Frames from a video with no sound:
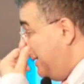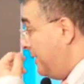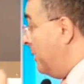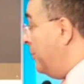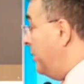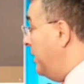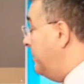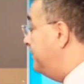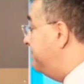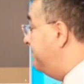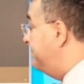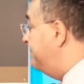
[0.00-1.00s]
company.
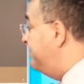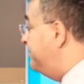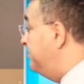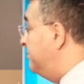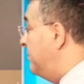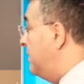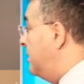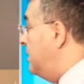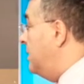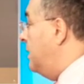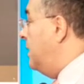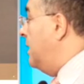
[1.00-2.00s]

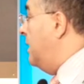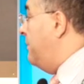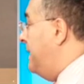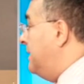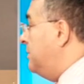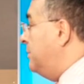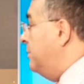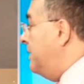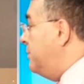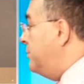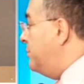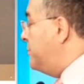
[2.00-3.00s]
Mantle
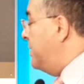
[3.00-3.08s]
Minerals,